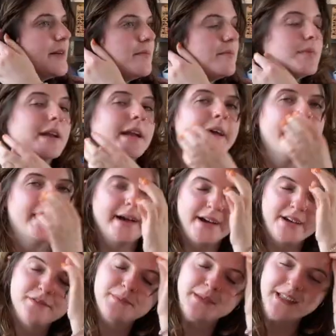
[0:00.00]
but I
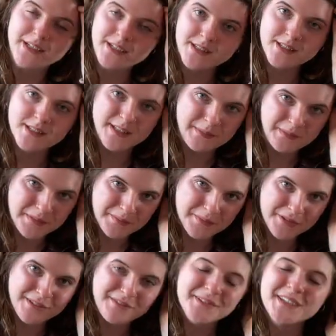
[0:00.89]
have mentioned them in
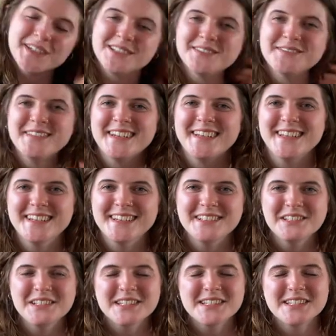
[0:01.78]
previous
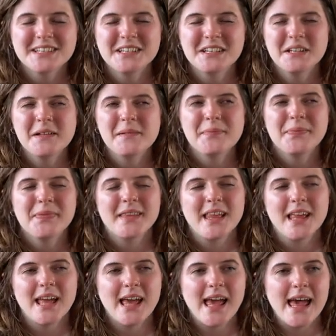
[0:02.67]
videos.
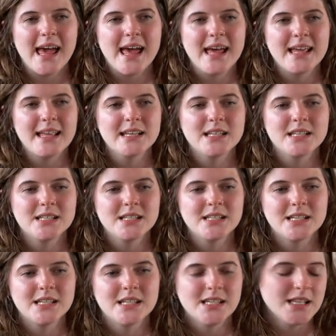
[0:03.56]
And
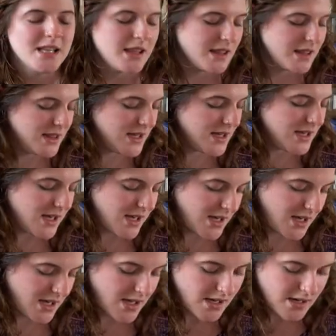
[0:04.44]

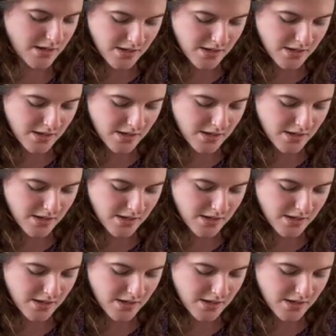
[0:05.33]
the